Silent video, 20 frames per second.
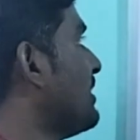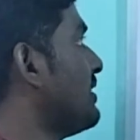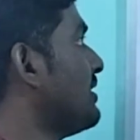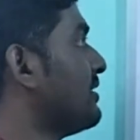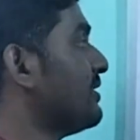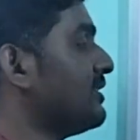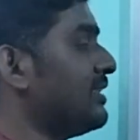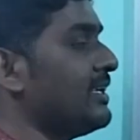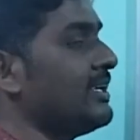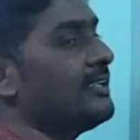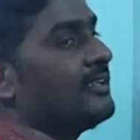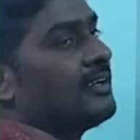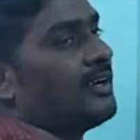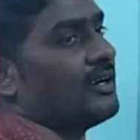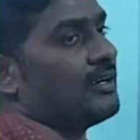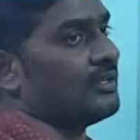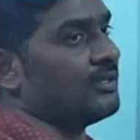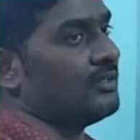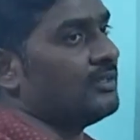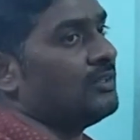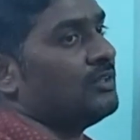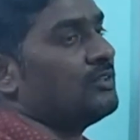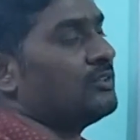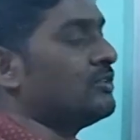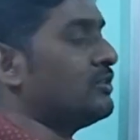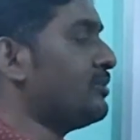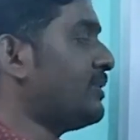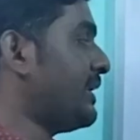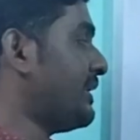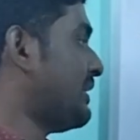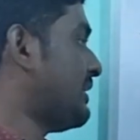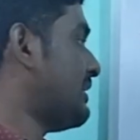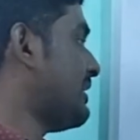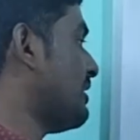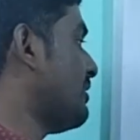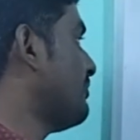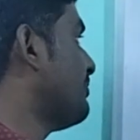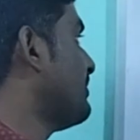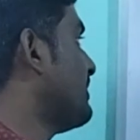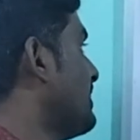material, they thought. So
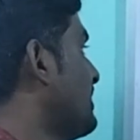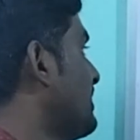by that